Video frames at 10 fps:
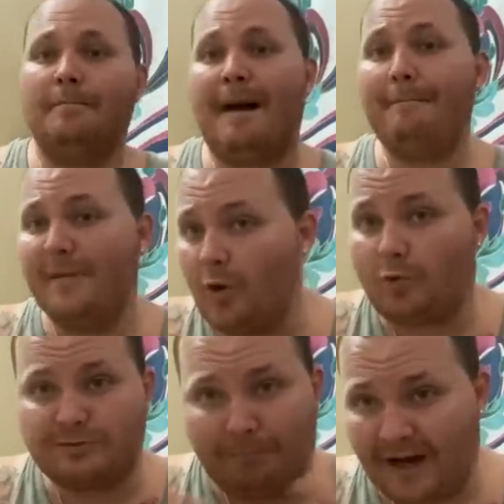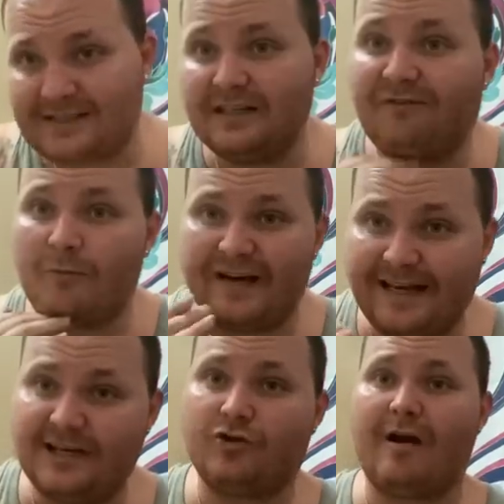My milk was busted from when it
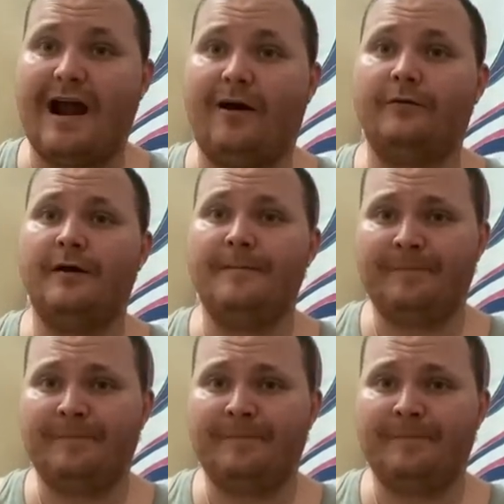hit the ground.